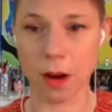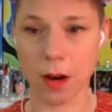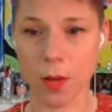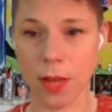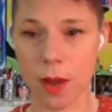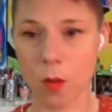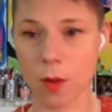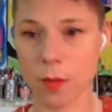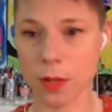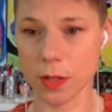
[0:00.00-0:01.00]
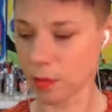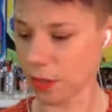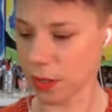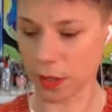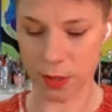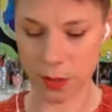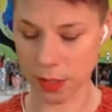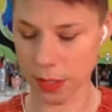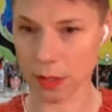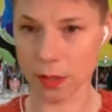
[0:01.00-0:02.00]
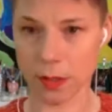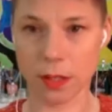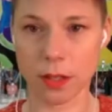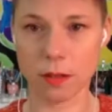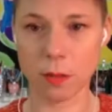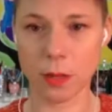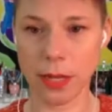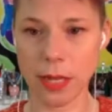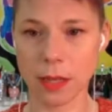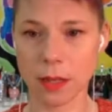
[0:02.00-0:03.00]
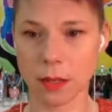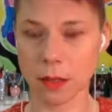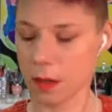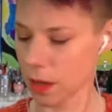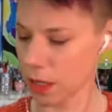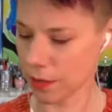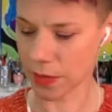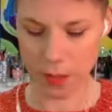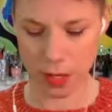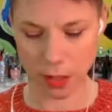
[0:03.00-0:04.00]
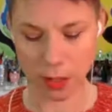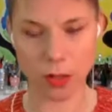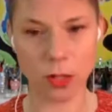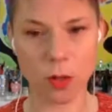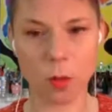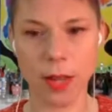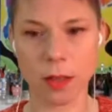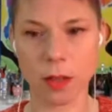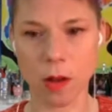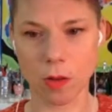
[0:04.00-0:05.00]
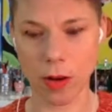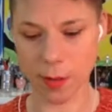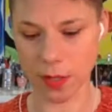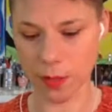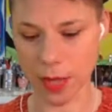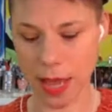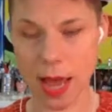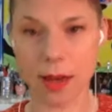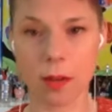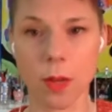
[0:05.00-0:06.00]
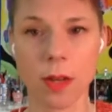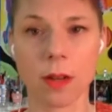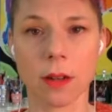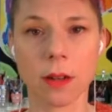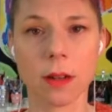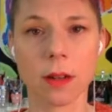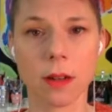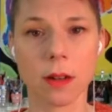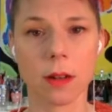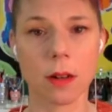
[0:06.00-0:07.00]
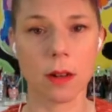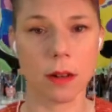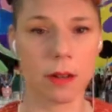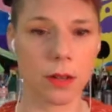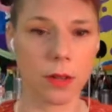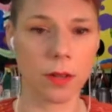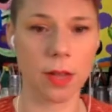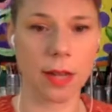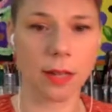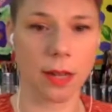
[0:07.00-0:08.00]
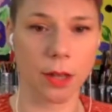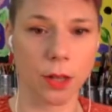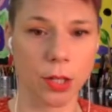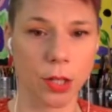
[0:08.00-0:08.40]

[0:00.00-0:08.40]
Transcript: All right, we got one person with the glue stick, so that's you and me. Because if somebody's using just white glue, I'll grab some of that and we can use that together